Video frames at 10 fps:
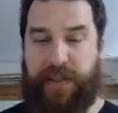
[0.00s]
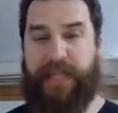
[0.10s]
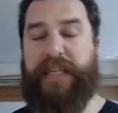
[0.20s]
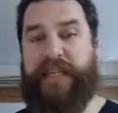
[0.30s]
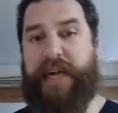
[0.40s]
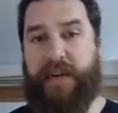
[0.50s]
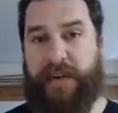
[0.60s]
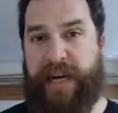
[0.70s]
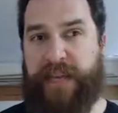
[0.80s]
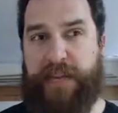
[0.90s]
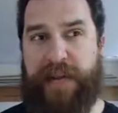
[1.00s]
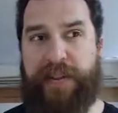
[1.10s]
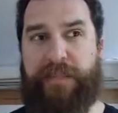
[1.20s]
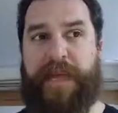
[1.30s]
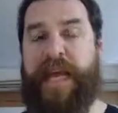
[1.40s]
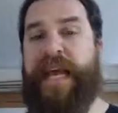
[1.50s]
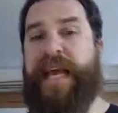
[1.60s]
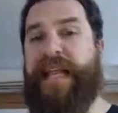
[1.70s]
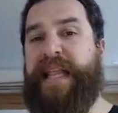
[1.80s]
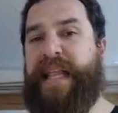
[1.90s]
he's not correct about them,
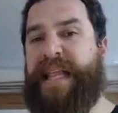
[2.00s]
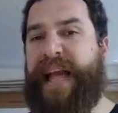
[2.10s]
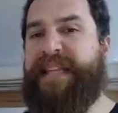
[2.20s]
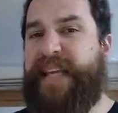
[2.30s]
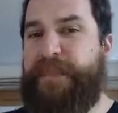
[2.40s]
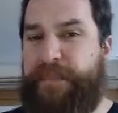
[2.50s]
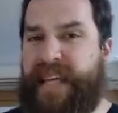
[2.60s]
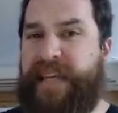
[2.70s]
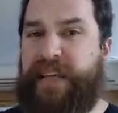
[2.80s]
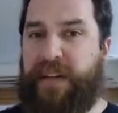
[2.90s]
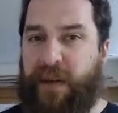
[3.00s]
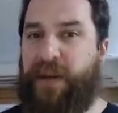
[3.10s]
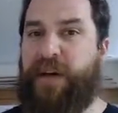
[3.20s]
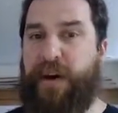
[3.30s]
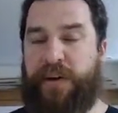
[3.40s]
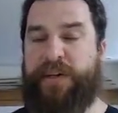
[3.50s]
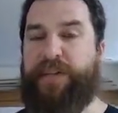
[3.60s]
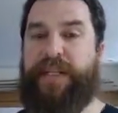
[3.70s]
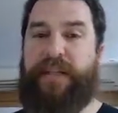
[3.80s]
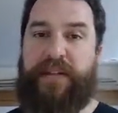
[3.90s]
that's a big, long
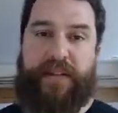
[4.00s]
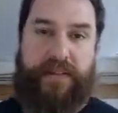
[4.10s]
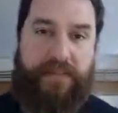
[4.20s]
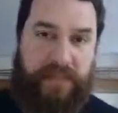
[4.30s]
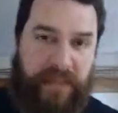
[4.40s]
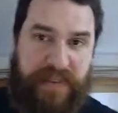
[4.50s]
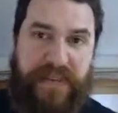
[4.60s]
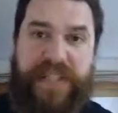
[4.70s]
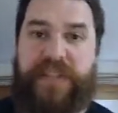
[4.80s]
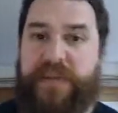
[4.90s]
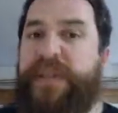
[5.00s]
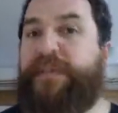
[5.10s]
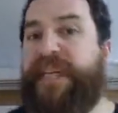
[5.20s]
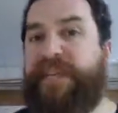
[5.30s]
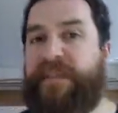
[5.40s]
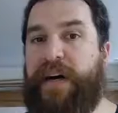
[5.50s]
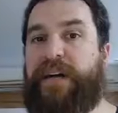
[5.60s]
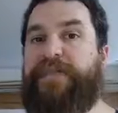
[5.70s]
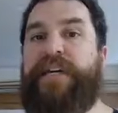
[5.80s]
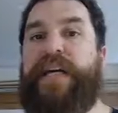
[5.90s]
argument. It's extremely
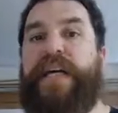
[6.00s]
involved.